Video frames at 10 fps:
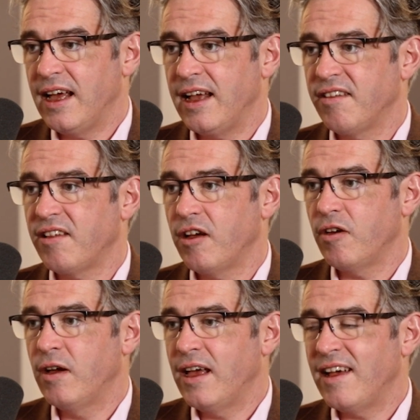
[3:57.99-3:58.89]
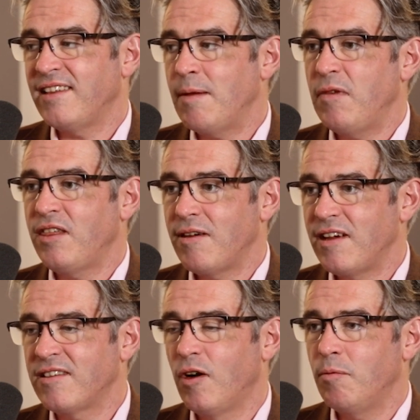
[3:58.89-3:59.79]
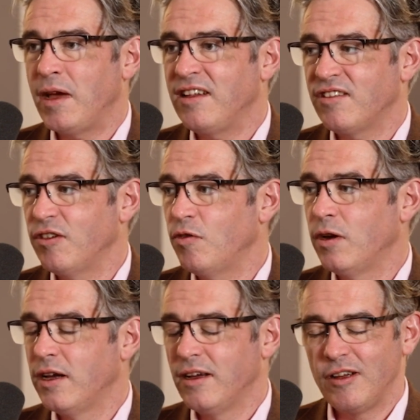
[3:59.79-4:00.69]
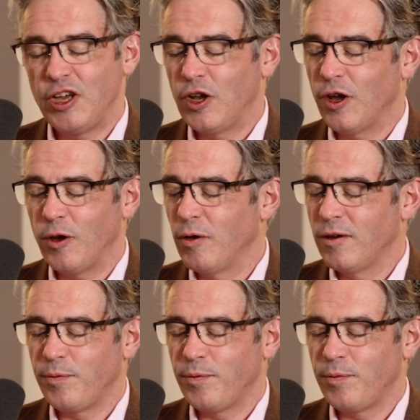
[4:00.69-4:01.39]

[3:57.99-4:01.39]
And so assembly theory is not meant to, you know,